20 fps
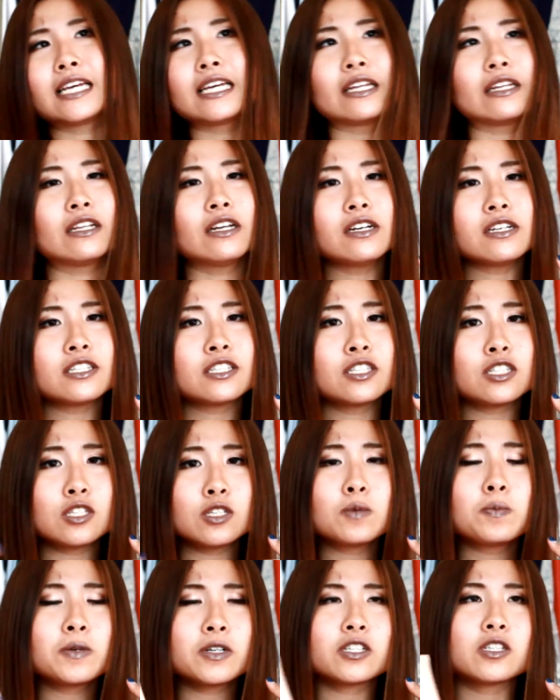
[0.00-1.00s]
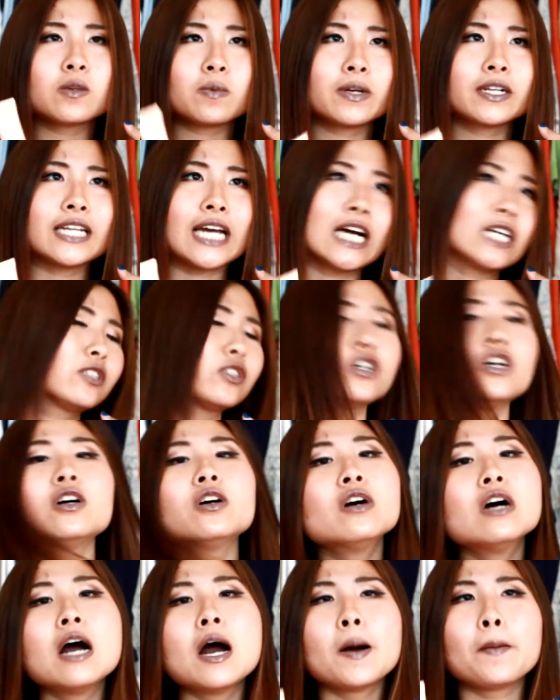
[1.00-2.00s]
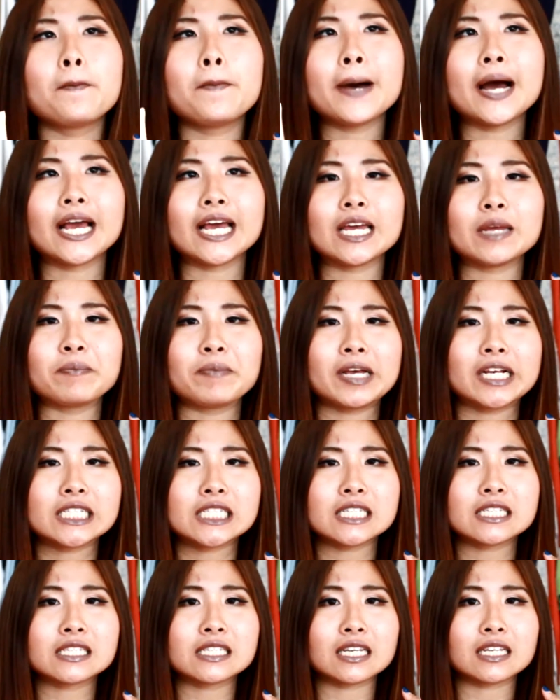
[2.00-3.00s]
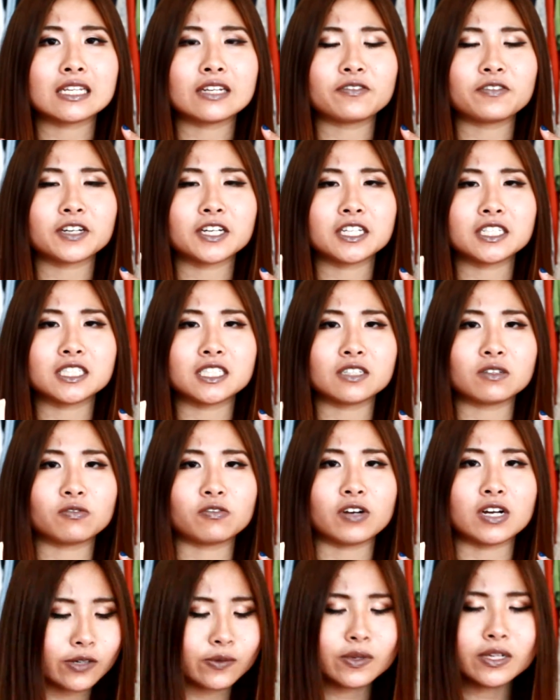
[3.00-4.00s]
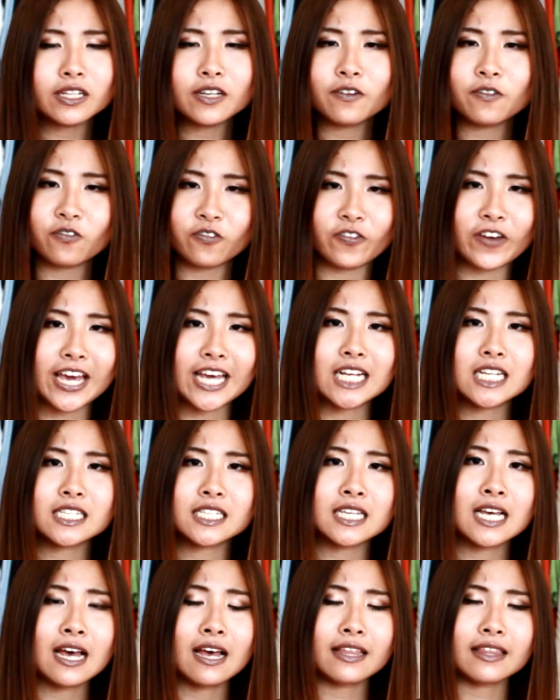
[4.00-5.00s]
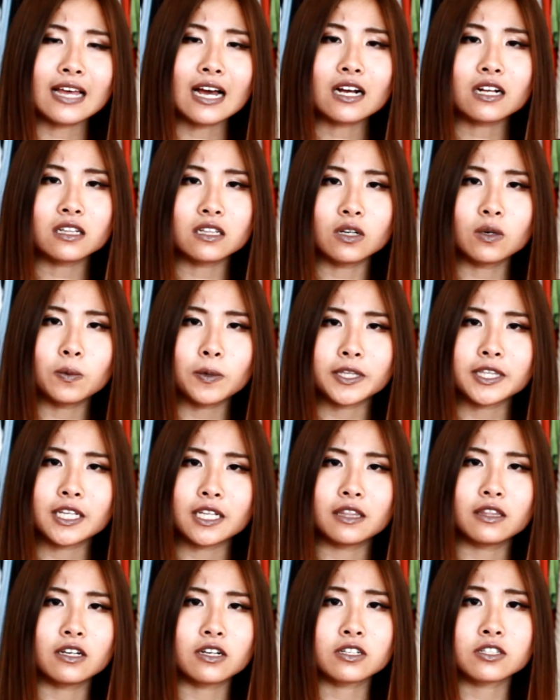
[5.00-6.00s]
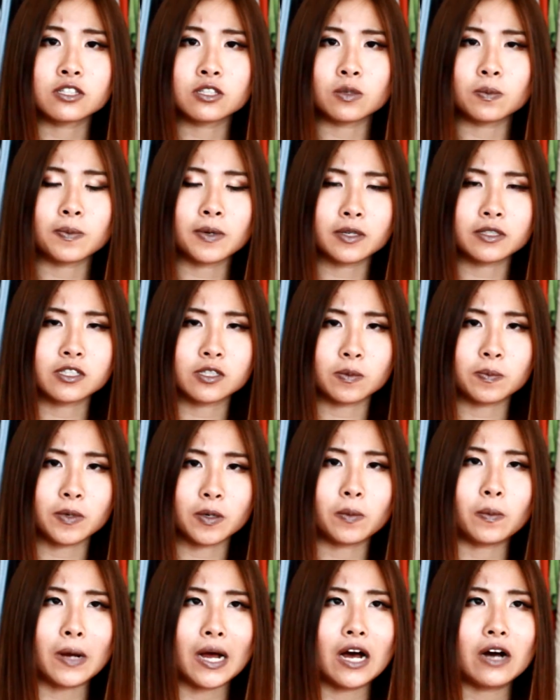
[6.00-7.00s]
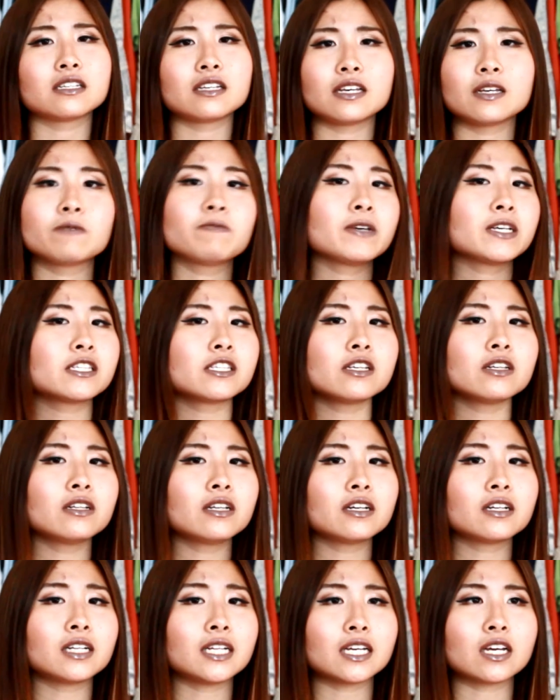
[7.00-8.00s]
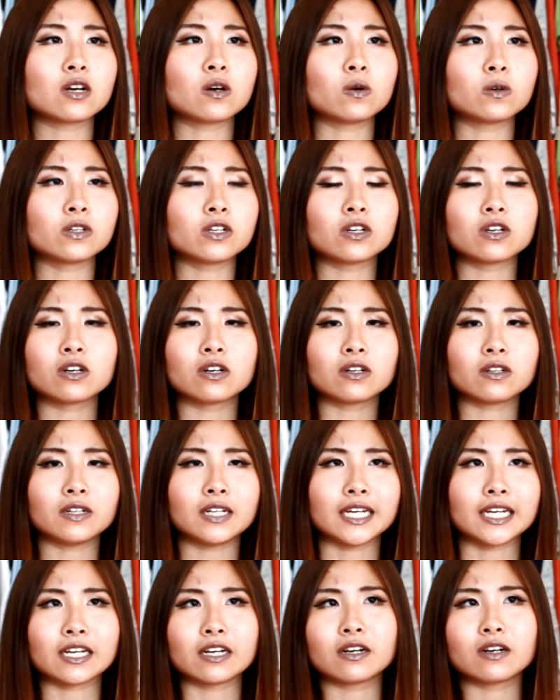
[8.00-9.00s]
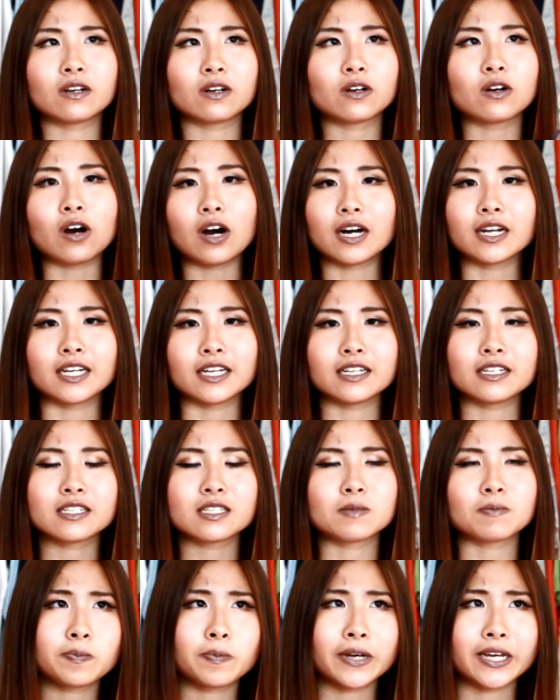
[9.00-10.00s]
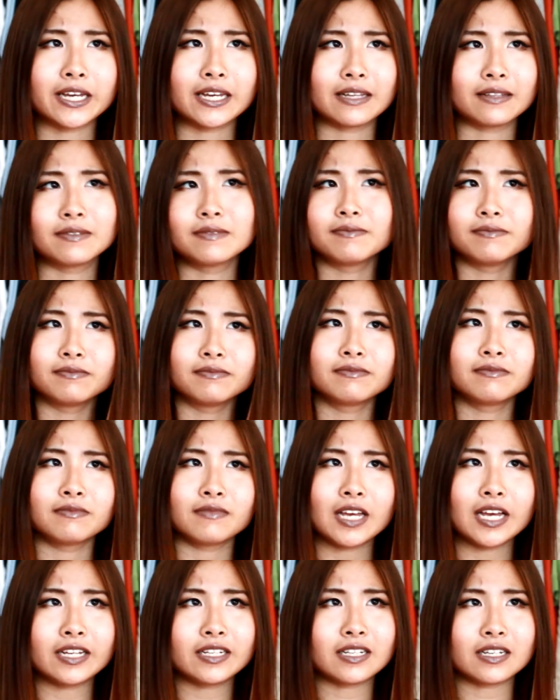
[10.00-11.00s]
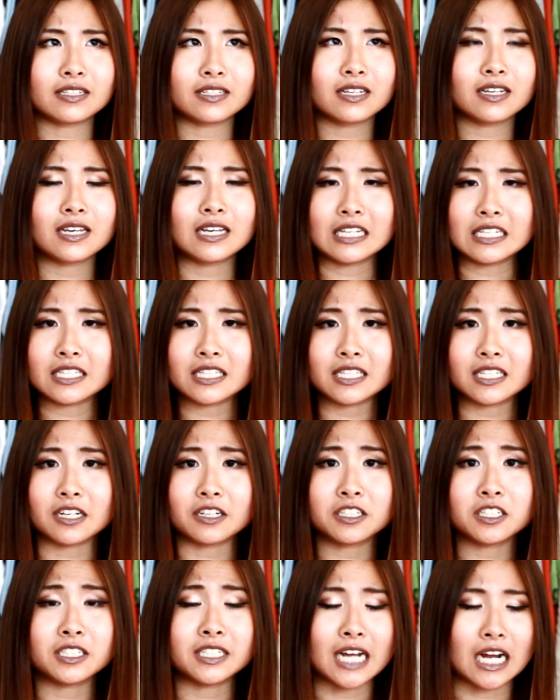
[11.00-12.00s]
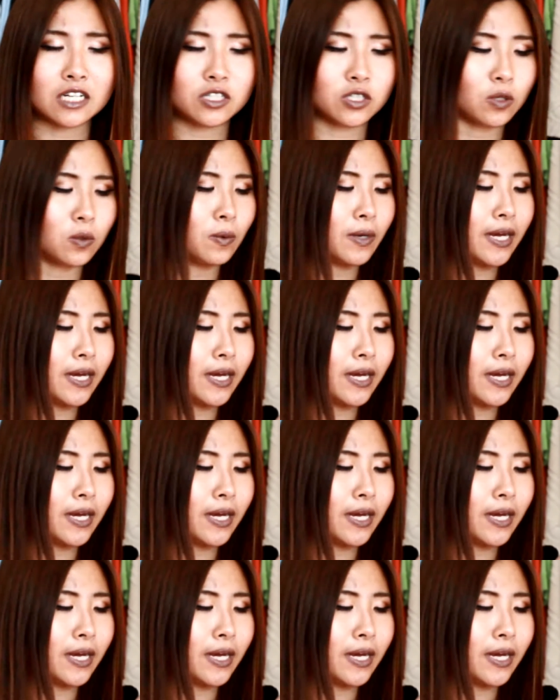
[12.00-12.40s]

it looks super super natural but it makes a significant difference. It really fakes that glow within look super super well. It makes you look like golden like goddess but it does it in such a natural